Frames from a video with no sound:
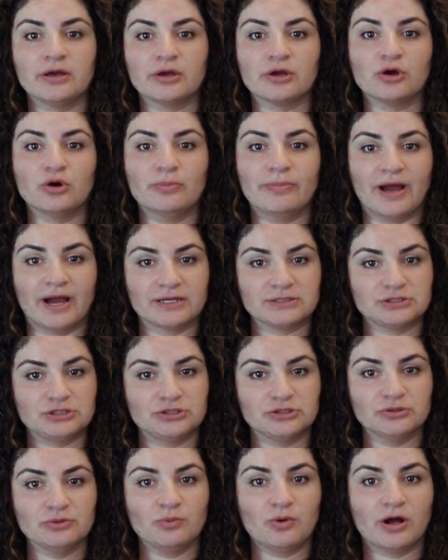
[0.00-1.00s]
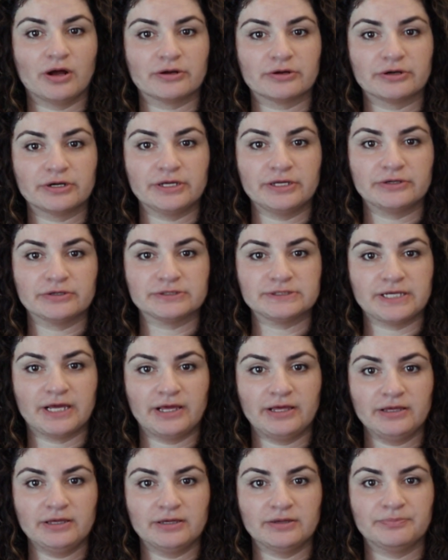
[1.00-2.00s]
Go back to your water heater
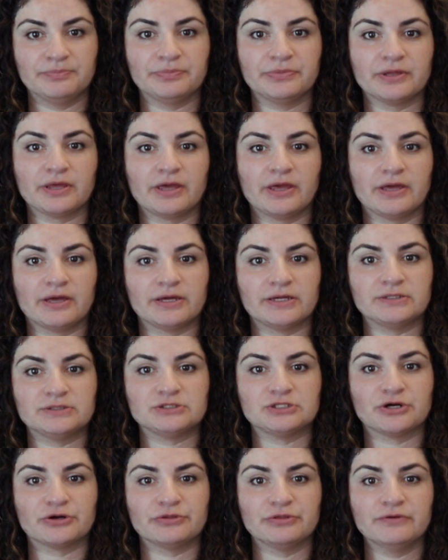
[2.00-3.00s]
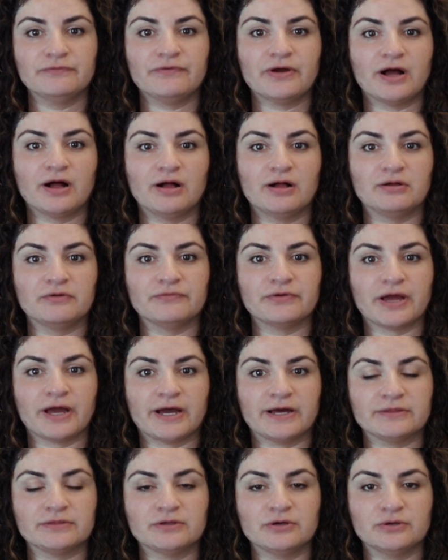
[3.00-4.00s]
tank and turn the valve
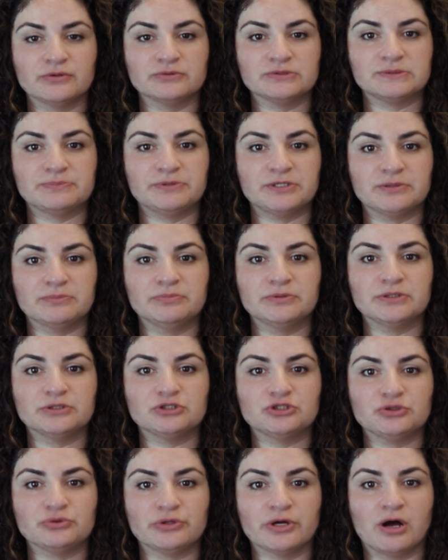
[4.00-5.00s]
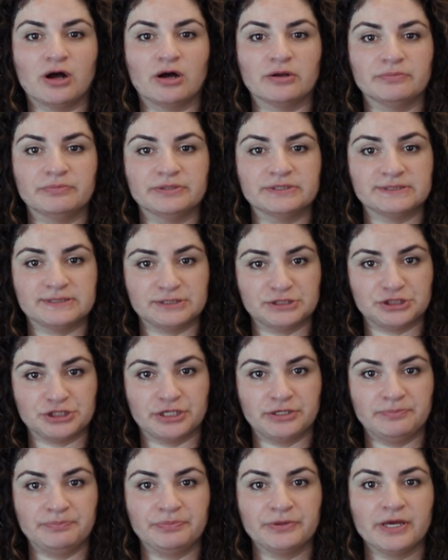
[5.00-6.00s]
at the hose bib to the on
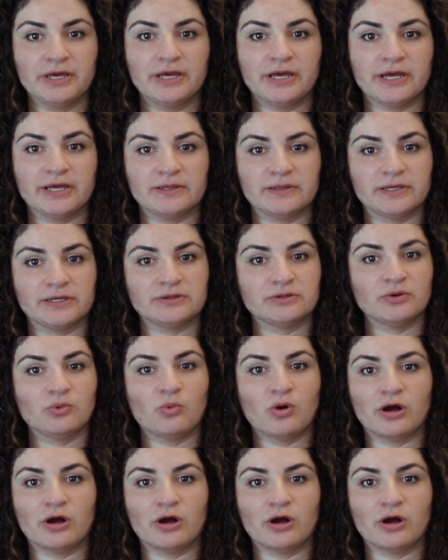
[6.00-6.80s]
position and let the